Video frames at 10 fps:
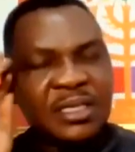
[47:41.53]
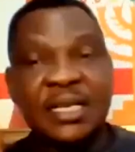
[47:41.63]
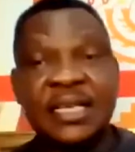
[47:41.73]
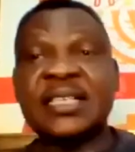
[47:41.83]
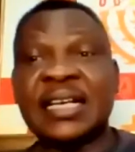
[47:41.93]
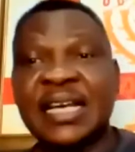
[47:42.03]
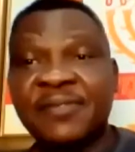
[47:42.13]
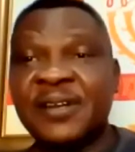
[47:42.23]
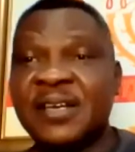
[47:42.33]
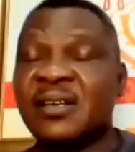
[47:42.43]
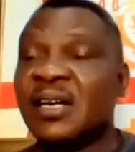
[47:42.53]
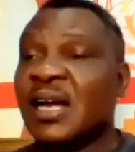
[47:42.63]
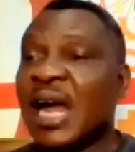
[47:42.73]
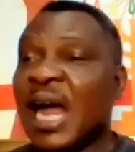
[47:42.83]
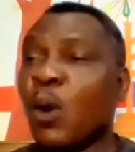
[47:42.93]
Listen carefully.
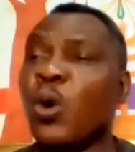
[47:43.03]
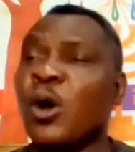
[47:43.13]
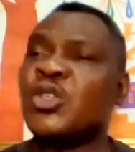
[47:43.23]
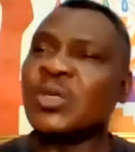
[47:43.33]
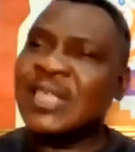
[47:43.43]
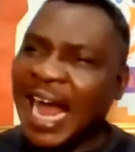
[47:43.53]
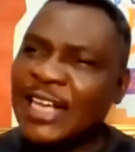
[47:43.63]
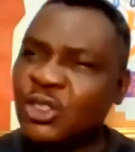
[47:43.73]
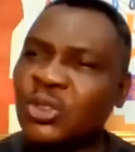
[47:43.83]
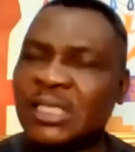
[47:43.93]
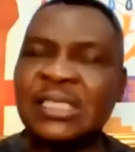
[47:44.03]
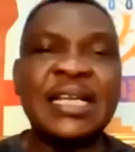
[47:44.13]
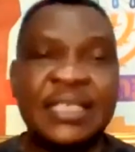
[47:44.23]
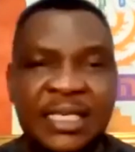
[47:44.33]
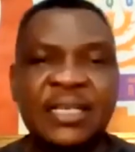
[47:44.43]
I want you guys to
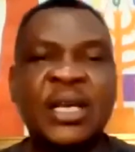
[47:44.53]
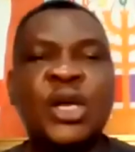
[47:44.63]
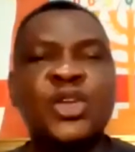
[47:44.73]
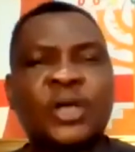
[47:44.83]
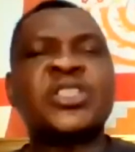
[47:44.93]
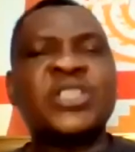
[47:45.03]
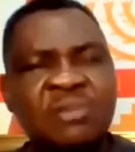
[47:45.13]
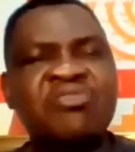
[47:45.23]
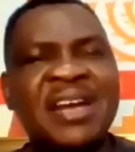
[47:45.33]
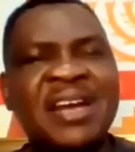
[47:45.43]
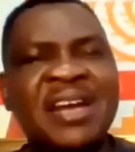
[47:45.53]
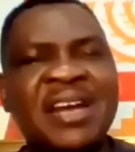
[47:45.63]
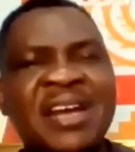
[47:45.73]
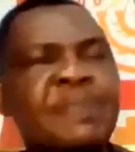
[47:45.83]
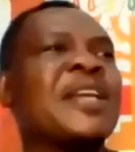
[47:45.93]
listen. Your children are
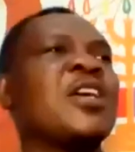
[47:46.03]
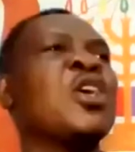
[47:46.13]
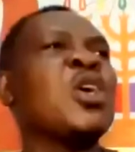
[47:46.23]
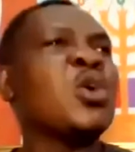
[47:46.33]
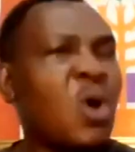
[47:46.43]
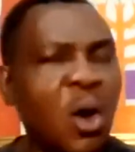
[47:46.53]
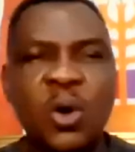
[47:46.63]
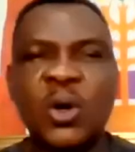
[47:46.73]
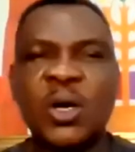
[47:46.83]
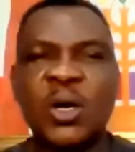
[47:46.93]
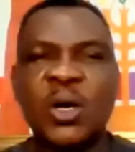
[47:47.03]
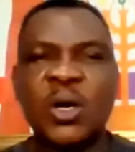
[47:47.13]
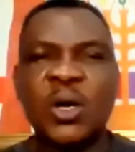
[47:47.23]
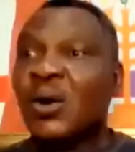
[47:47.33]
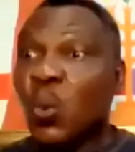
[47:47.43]
sleeping. Go,
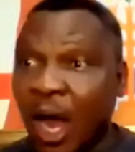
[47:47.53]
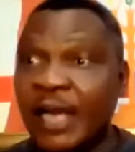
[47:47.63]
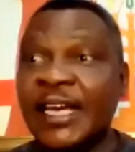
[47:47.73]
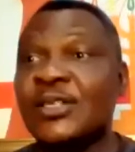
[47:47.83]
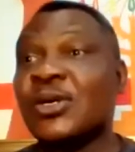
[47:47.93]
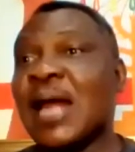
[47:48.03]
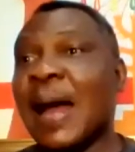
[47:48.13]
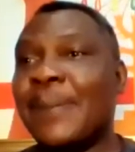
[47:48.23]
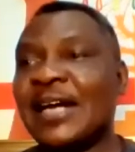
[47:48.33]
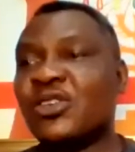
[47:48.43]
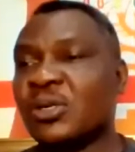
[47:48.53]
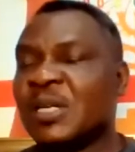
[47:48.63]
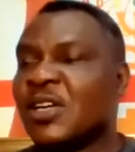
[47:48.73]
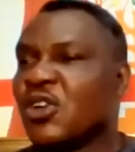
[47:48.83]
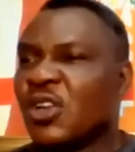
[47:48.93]
walk into their
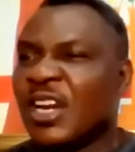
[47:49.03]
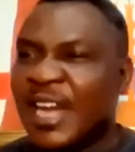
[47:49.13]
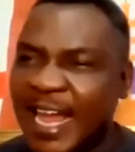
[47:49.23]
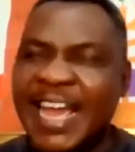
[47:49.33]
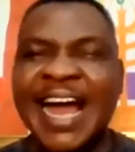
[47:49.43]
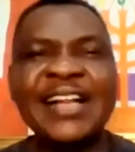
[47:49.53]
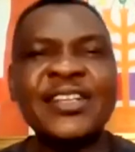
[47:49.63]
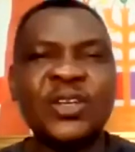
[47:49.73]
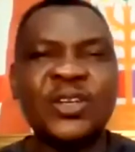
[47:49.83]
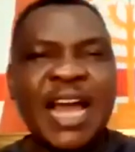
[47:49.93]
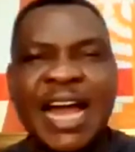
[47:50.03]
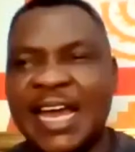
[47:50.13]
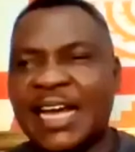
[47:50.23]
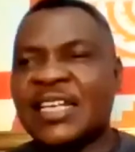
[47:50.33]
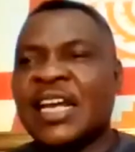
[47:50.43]
bedroom, lay hands on their
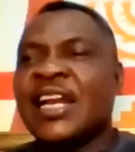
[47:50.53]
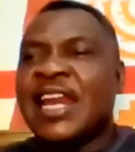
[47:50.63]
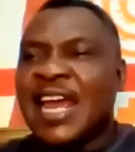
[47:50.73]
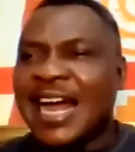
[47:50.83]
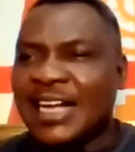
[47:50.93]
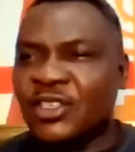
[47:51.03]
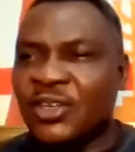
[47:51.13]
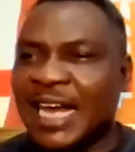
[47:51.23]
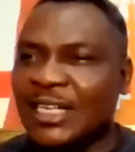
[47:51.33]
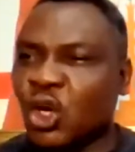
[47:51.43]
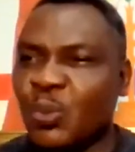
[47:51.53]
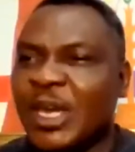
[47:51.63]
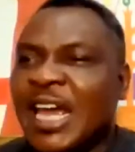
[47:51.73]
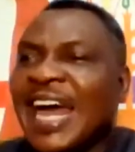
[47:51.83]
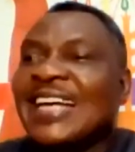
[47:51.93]
head, lay hands on their
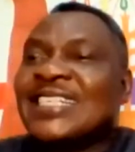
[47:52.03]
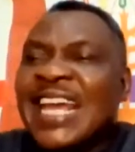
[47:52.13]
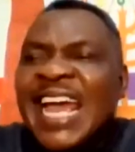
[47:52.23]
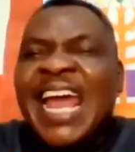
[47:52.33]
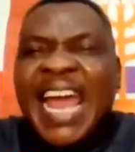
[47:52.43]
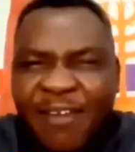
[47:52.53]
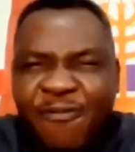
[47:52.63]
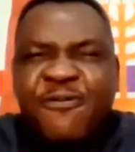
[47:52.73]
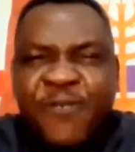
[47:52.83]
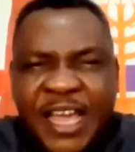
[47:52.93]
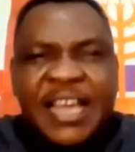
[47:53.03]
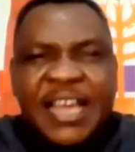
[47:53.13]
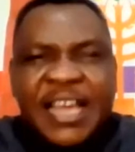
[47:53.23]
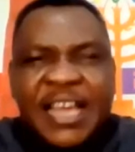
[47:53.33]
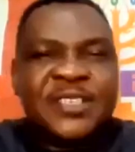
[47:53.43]
tummy, and say, Every
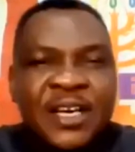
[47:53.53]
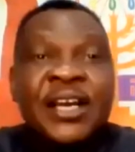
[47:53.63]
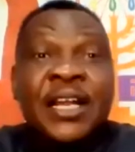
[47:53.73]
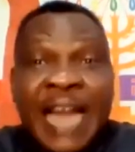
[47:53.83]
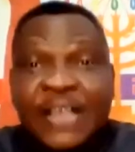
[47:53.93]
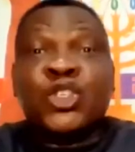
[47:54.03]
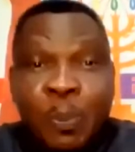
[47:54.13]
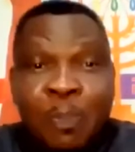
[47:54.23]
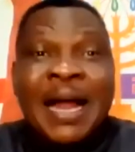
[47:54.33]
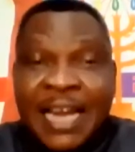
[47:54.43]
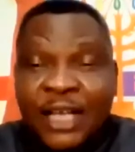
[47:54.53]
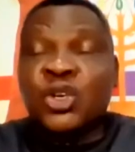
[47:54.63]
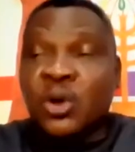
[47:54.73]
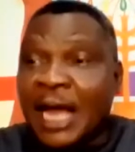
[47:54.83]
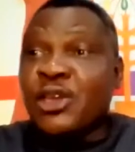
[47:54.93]
gift that
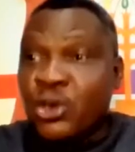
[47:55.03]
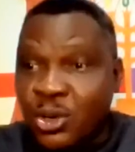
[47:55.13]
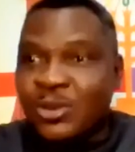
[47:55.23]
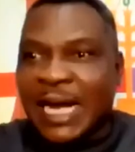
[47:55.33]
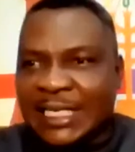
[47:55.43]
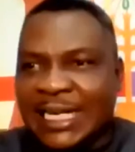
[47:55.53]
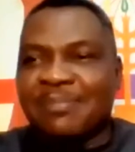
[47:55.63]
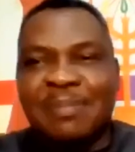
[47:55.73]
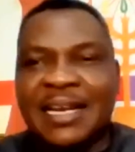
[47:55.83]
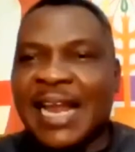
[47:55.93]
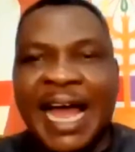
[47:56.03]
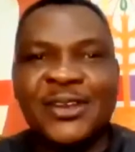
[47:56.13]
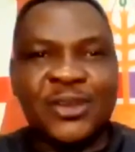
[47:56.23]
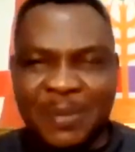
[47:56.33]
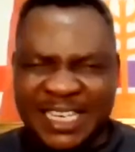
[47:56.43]
supernatural you that can be
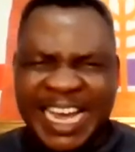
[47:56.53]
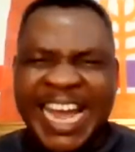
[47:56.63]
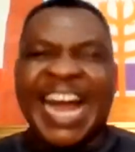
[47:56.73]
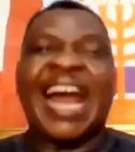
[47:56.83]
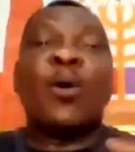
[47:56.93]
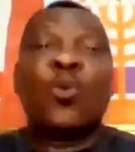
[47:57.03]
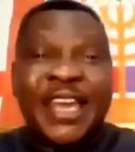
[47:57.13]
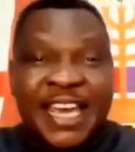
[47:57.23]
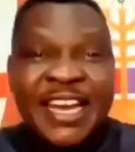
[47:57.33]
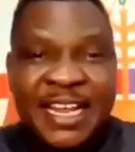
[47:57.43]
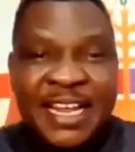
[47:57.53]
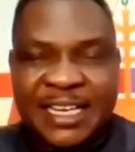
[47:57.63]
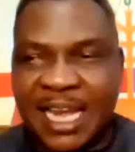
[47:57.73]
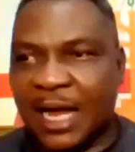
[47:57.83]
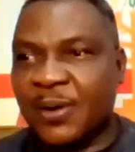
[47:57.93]
lying dormant, I awaken
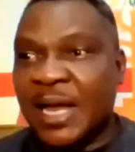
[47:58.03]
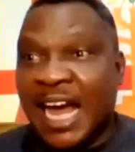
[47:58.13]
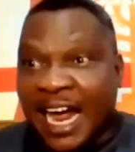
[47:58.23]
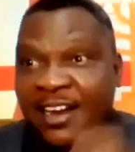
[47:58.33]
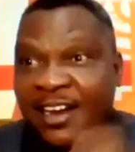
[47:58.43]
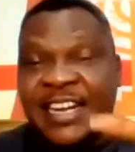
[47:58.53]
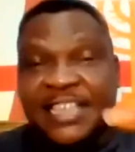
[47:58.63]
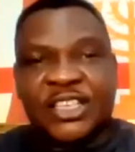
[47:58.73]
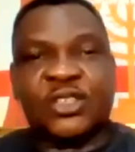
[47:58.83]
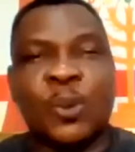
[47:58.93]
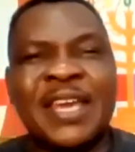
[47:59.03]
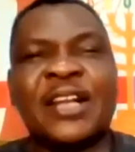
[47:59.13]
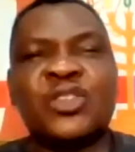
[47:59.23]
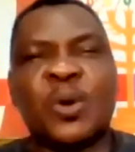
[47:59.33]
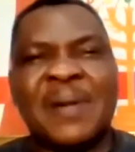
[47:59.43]
it now. I release it to
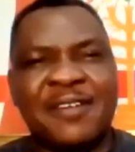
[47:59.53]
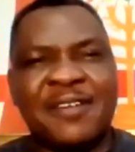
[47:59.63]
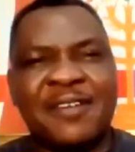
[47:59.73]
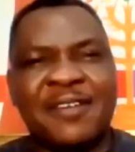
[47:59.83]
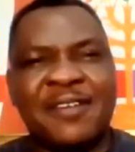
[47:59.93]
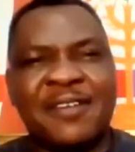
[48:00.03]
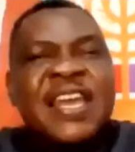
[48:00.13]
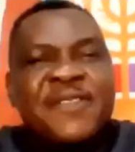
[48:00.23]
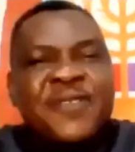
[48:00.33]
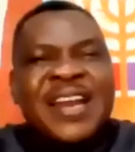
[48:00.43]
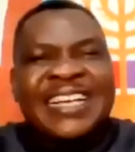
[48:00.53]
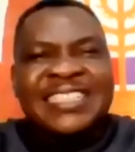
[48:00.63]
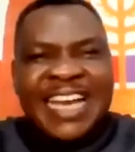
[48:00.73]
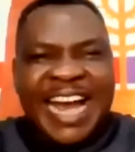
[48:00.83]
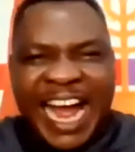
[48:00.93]
begin to manifest even
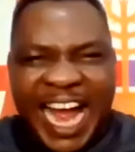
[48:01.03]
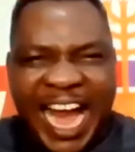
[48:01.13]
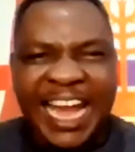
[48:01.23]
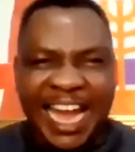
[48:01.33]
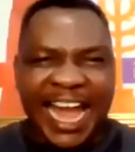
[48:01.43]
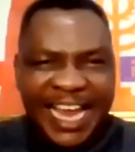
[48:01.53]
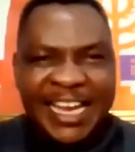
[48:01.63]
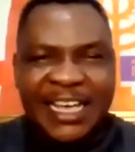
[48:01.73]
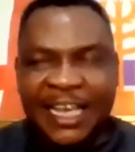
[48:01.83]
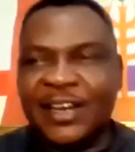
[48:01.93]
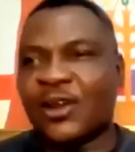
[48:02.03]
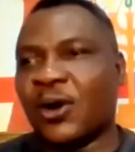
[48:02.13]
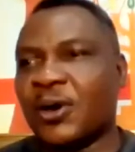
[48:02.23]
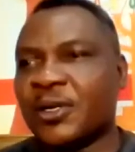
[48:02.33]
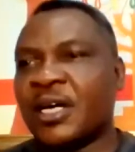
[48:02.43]
as they are aligned in
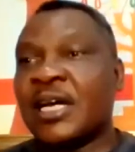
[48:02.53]
God.